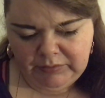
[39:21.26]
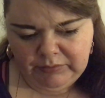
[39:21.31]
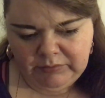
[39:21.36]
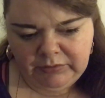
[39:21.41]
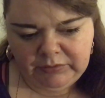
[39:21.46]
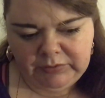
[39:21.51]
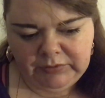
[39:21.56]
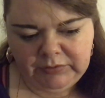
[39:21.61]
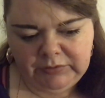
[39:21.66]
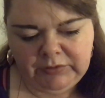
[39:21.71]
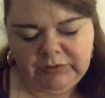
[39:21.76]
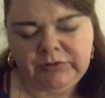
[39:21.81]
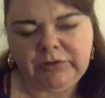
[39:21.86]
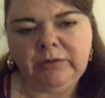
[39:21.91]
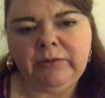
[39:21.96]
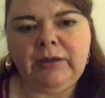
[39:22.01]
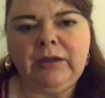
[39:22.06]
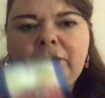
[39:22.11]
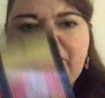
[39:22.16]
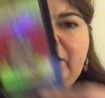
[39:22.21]
Because you're
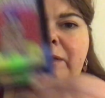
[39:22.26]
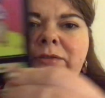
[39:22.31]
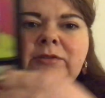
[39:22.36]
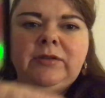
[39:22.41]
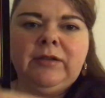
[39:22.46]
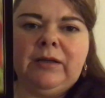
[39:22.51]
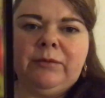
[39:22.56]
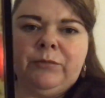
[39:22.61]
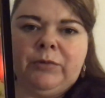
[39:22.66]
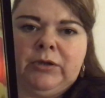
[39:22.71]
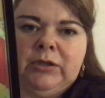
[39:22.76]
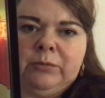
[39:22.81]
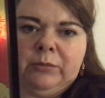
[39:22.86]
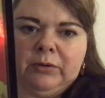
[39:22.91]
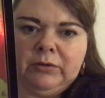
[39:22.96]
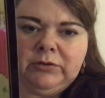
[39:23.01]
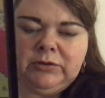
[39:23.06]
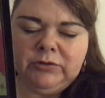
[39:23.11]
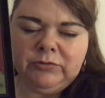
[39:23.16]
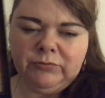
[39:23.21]
so hell-bent on getting what you
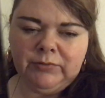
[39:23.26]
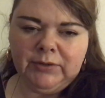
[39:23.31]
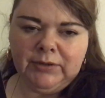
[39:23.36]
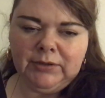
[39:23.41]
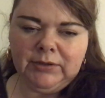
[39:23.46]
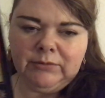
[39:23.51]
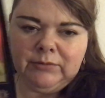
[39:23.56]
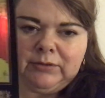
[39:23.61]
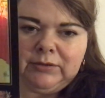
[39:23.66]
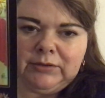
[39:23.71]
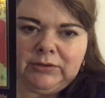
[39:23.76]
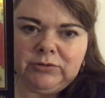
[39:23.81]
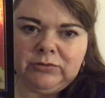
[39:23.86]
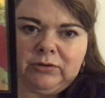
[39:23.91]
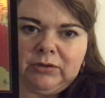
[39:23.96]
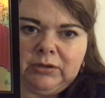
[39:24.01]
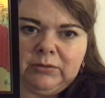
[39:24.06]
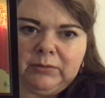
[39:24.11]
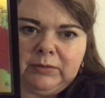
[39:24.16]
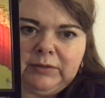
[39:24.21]
want. You're really, really
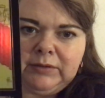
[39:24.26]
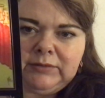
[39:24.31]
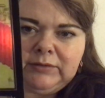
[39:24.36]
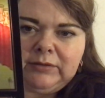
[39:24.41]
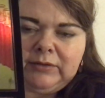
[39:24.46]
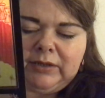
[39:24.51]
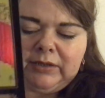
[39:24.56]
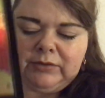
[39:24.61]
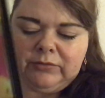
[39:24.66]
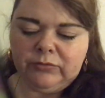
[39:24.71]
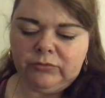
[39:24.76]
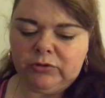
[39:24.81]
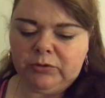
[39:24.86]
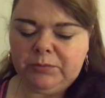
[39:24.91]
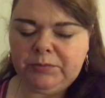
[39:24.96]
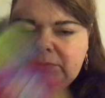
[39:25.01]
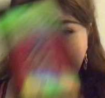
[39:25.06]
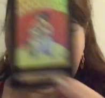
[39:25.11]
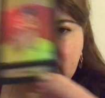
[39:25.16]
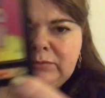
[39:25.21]
strong about this, the 9 of
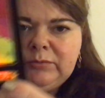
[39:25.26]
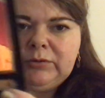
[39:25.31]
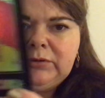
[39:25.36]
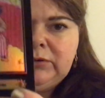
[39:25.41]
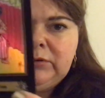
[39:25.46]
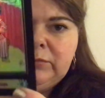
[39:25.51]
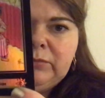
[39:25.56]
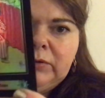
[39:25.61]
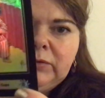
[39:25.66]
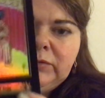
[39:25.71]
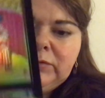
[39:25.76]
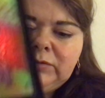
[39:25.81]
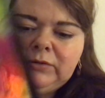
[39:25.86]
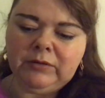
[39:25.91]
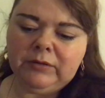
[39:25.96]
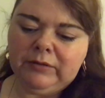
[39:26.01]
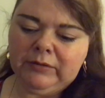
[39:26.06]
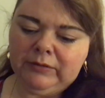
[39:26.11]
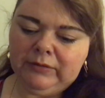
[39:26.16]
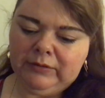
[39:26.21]
Cups. This is what you want.
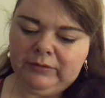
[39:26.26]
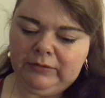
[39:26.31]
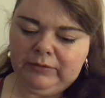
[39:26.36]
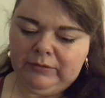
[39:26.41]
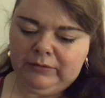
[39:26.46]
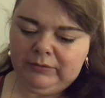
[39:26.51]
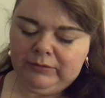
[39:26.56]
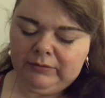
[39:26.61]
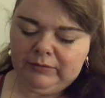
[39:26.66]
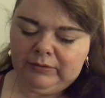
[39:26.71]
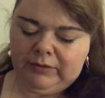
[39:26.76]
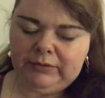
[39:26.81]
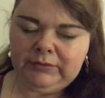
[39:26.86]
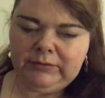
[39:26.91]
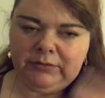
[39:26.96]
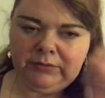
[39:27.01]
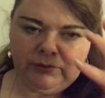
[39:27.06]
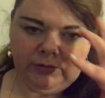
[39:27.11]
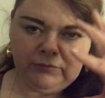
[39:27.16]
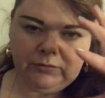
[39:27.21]

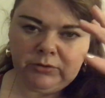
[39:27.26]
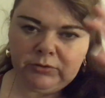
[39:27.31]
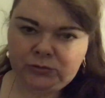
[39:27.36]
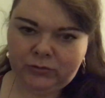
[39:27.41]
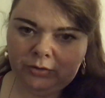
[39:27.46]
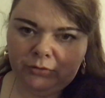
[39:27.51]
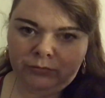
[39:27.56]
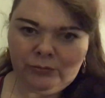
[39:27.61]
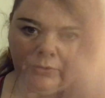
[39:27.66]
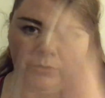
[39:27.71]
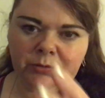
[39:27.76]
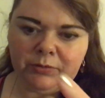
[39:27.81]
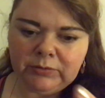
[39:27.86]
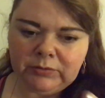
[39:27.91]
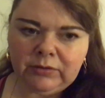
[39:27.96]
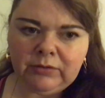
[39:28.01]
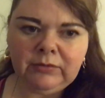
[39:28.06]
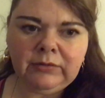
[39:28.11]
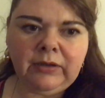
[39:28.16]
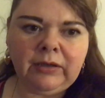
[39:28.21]
And you're so
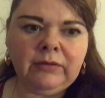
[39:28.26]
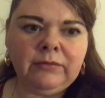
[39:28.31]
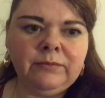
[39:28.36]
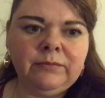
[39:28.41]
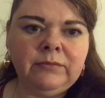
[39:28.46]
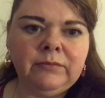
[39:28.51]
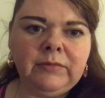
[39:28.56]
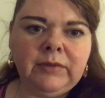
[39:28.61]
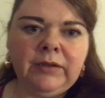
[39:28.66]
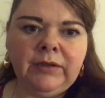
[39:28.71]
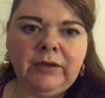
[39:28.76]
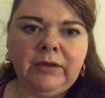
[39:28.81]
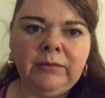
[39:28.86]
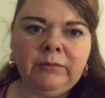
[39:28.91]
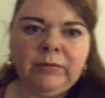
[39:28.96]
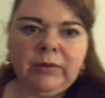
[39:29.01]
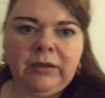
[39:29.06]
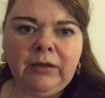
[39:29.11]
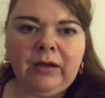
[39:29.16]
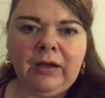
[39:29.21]
focused on that,
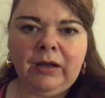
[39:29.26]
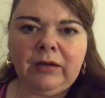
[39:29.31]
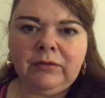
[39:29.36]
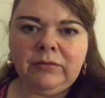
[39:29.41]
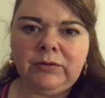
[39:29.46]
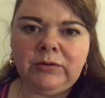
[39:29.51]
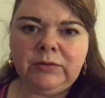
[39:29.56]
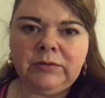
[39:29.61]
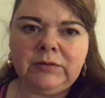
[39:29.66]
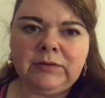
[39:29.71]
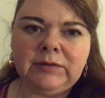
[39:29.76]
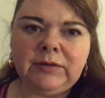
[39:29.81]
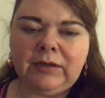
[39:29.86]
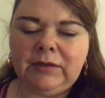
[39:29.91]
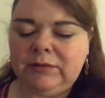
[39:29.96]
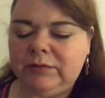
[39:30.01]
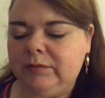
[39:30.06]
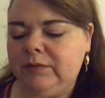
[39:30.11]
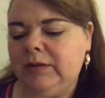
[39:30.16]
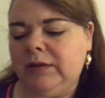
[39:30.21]
that you're kind of losing
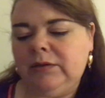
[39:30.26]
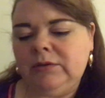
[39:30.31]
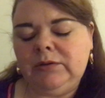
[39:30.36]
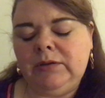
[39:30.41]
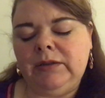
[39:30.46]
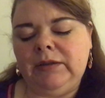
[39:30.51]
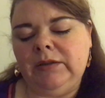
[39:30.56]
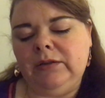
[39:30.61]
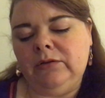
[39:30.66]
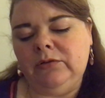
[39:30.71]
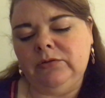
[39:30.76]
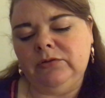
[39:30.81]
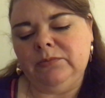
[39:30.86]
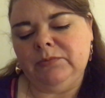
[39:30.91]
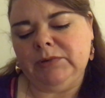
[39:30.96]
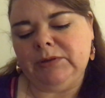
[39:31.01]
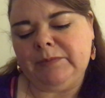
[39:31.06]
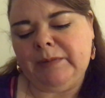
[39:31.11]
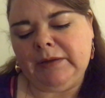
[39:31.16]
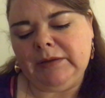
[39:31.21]
sight of things, really. You're losing
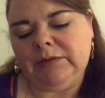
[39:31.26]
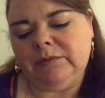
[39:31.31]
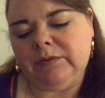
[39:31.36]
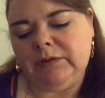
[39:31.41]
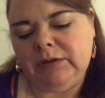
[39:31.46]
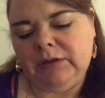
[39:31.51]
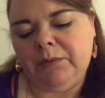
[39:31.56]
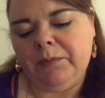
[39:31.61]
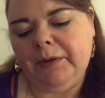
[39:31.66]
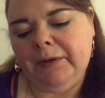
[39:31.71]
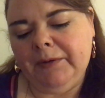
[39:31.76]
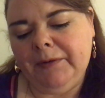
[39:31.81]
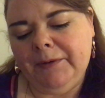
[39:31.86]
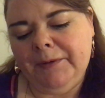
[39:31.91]
perspective a little bit.